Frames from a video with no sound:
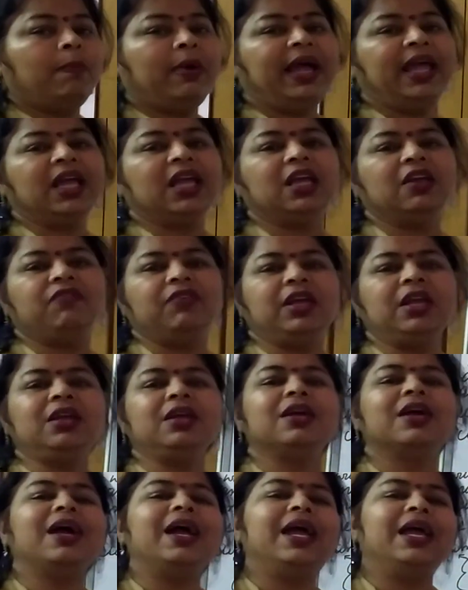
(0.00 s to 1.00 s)
by
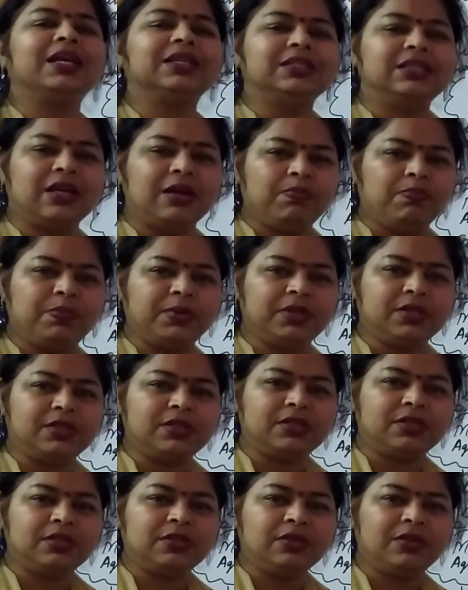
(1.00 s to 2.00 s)
giving
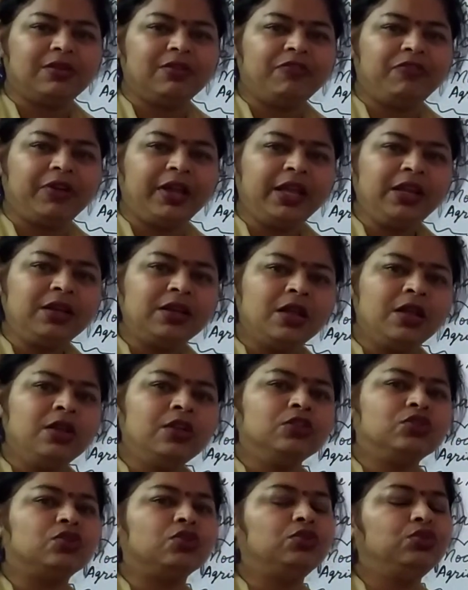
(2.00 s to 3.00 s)
examples. Fine.
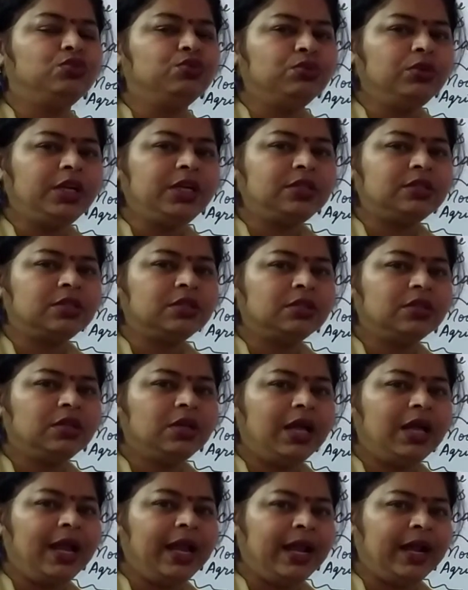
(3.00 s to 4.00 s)
So do it,
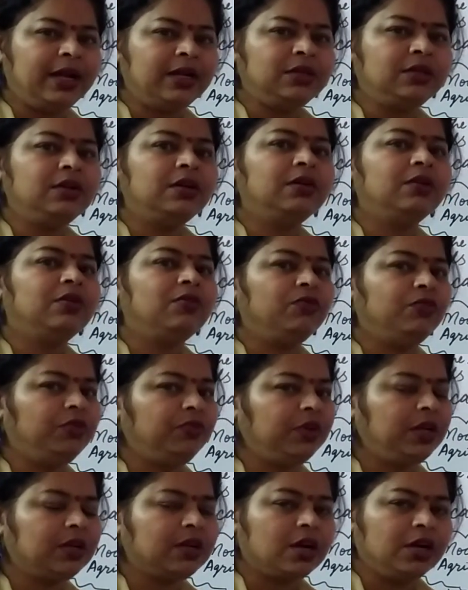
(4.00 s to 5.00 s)
and we
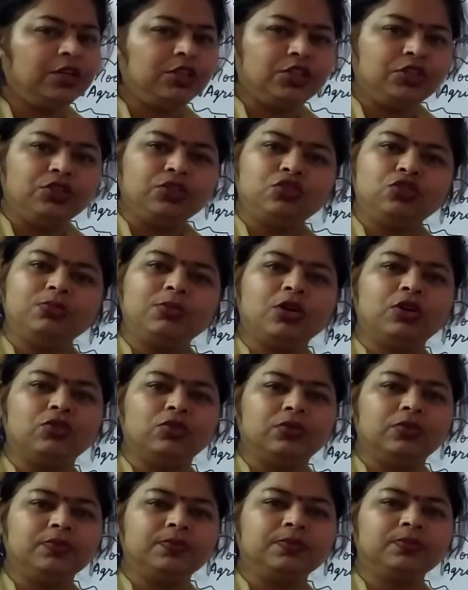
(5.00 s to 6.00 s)
will continue
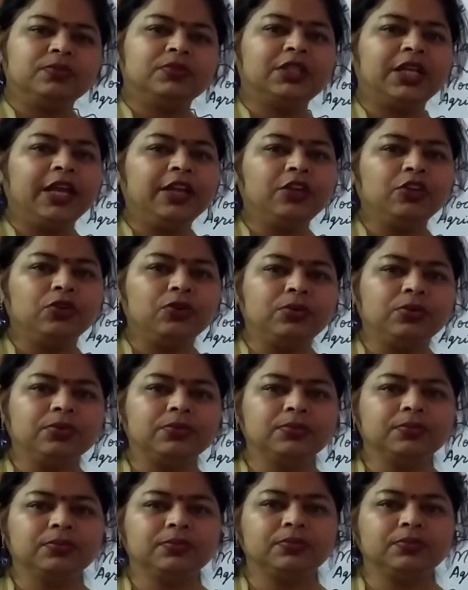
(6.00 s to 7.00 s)
tomorrow. Thank you.